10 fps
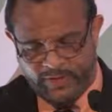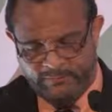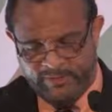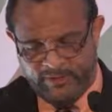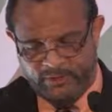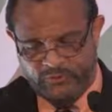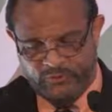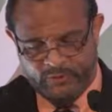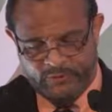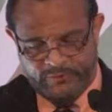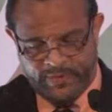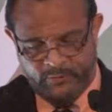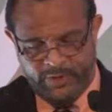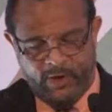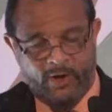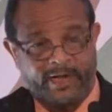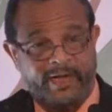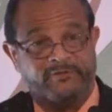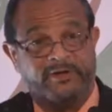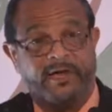empirical truth that we all
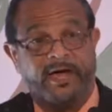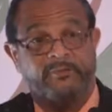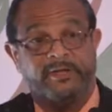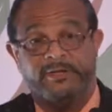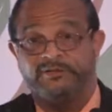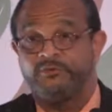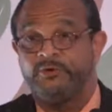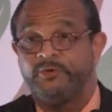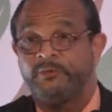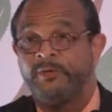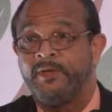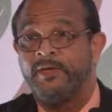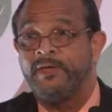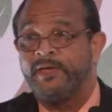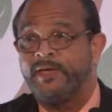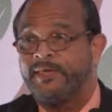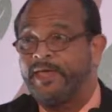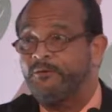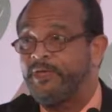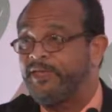have in common in this room, and
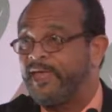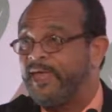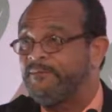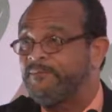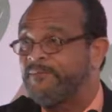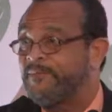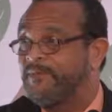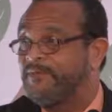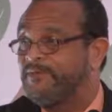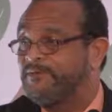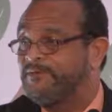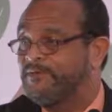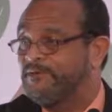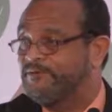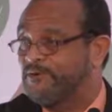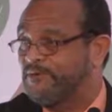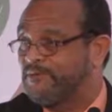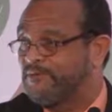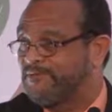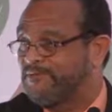that we came to this earth,
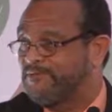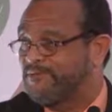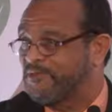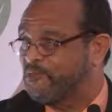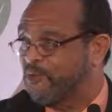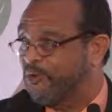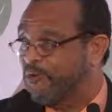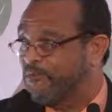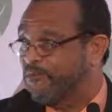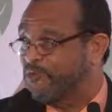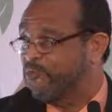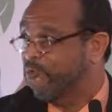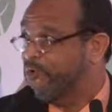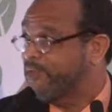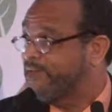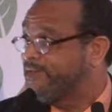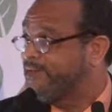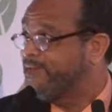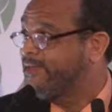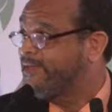to this world, through a woman.
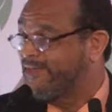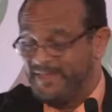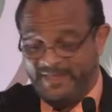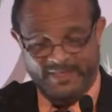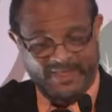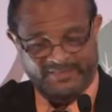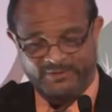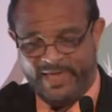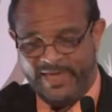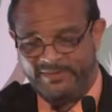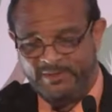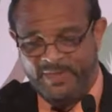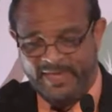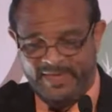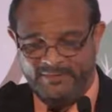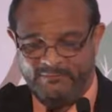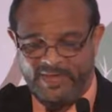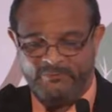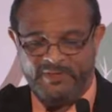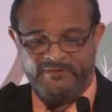And so that, to me,
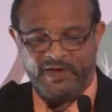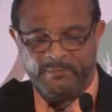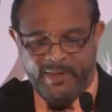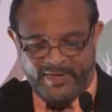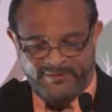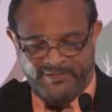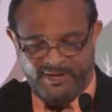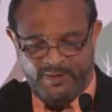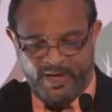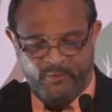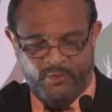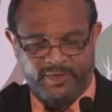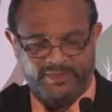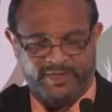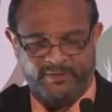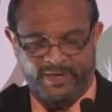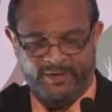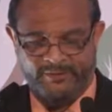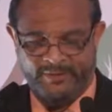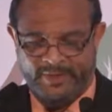makes me very passionate about what we think about
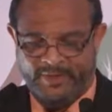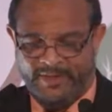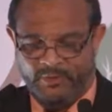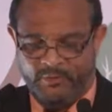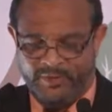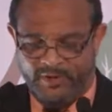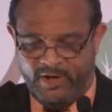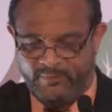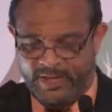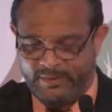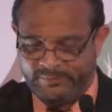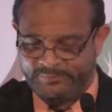and what we talk about.